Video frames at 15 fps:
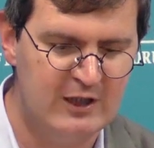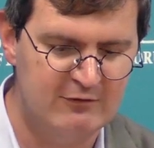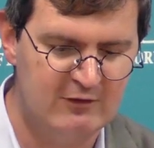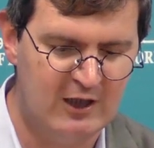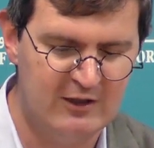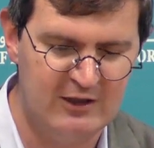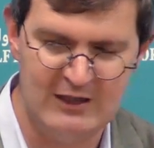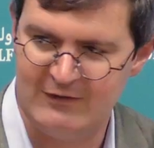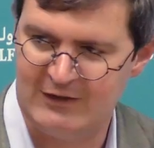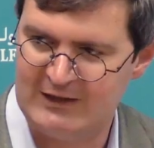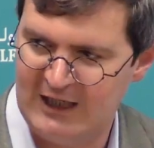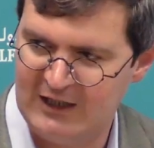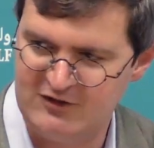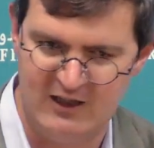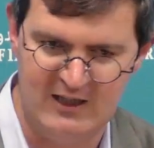with Iran than even
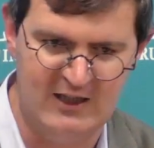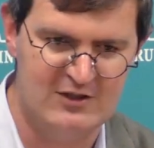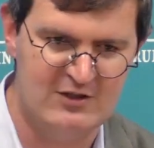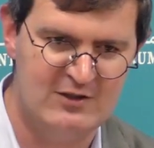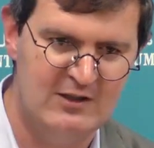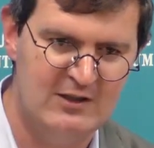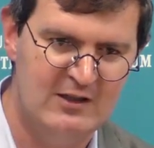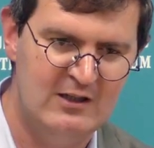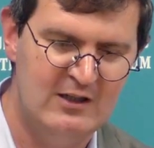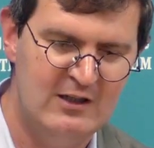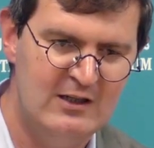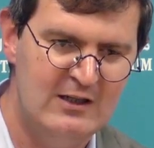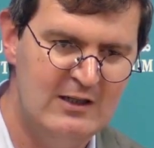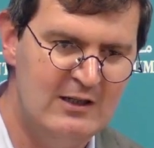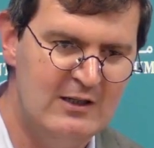Qatar has.
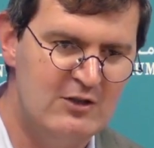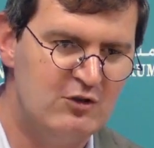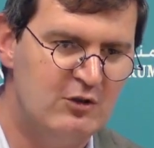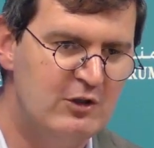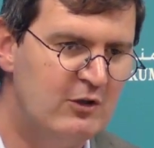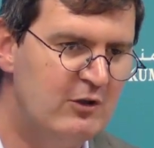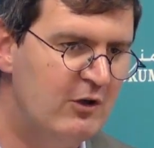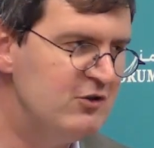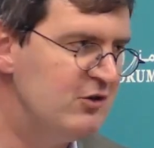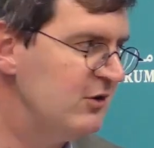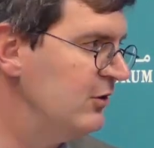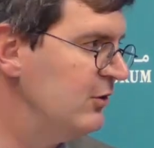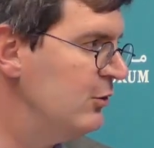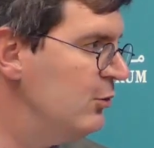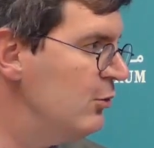So you're going to
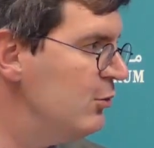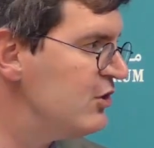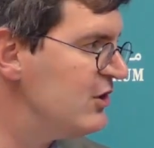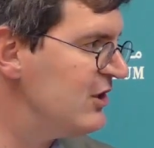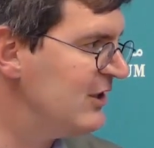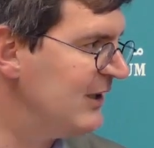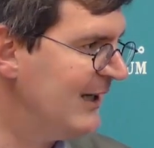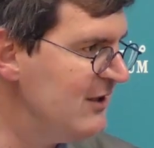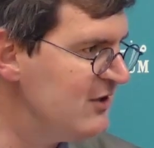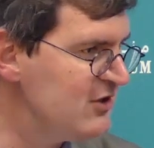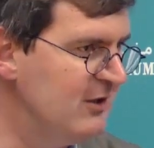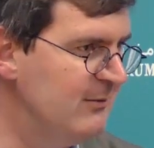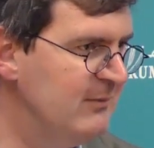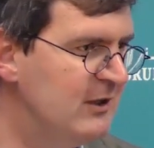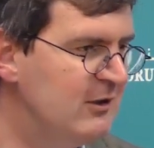use this
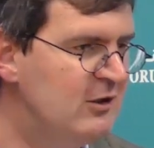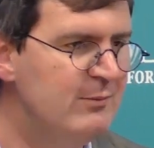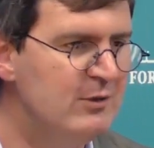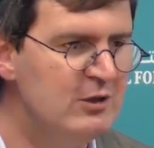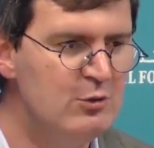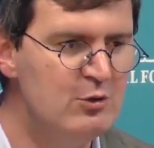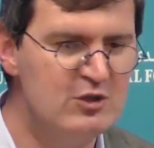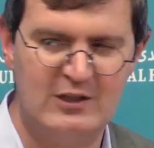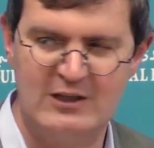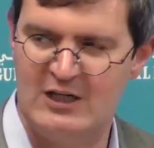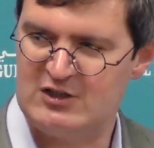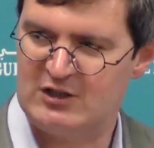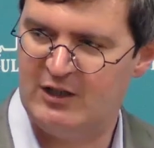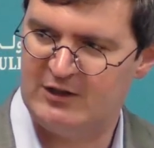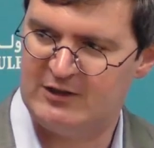against them. It could be used
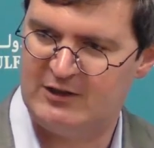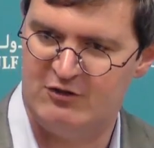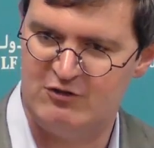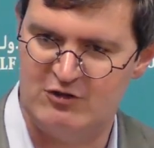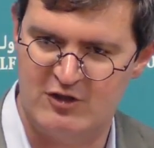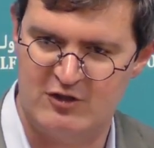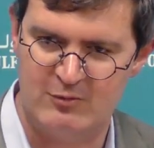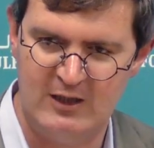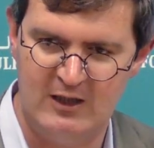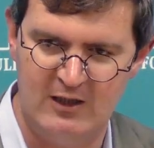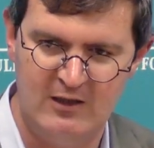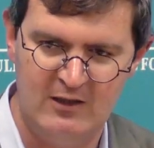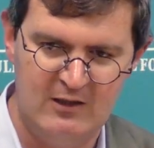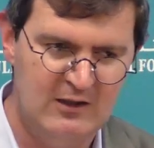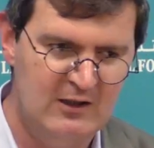against other countries as
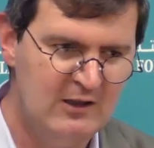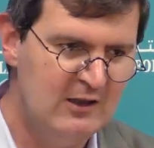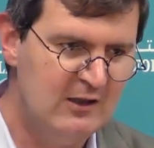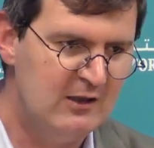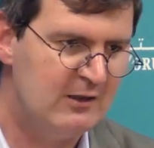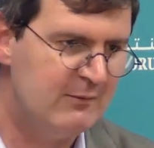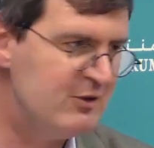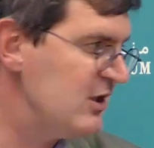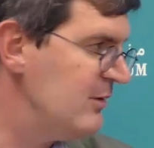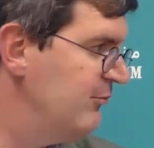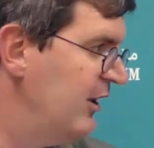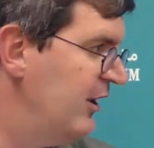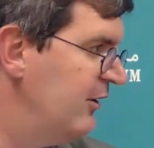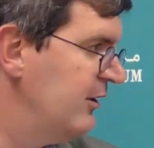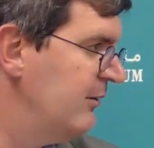well. The Muslim
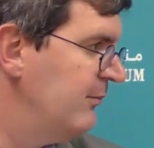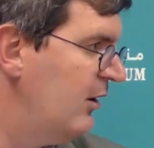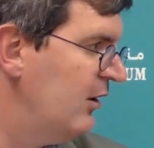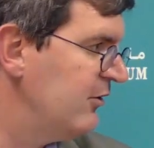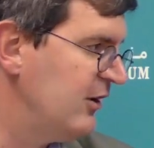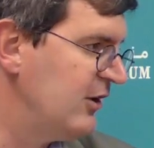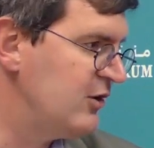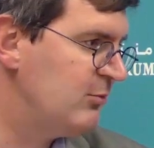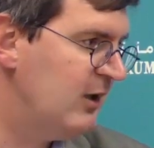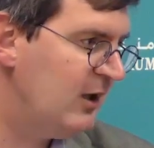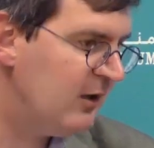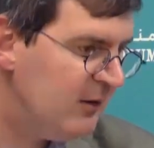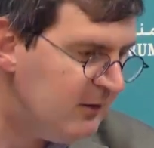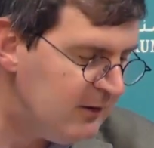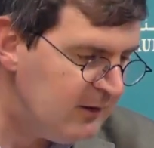Brotherhood in politics,
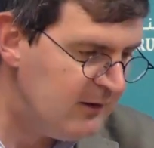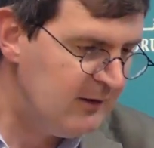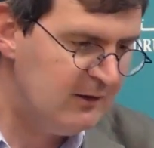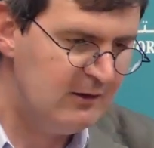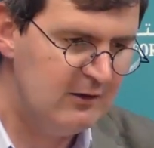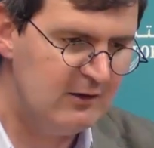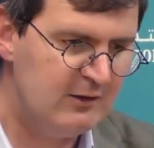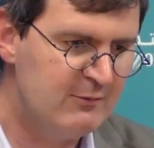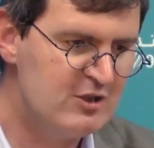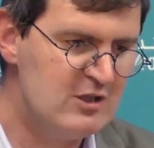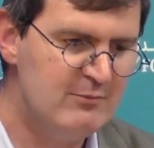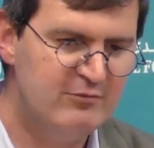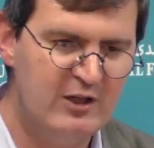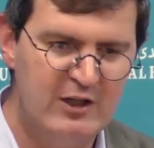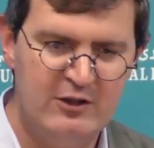well, the
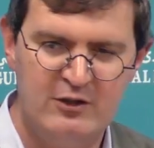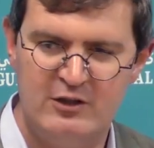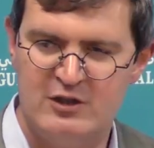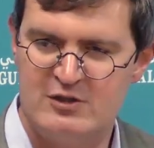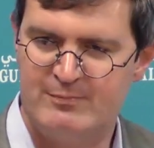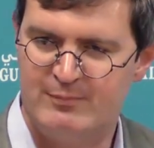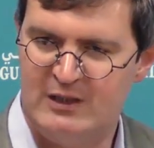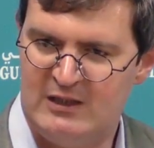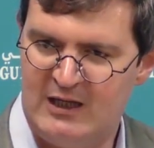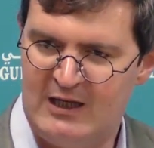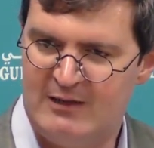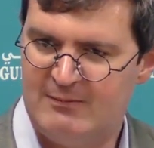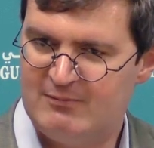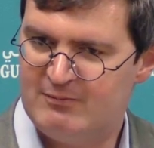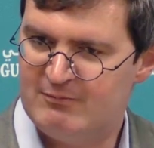Muslim Brotherhood has been
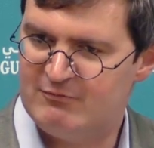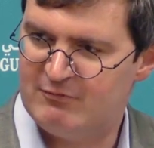a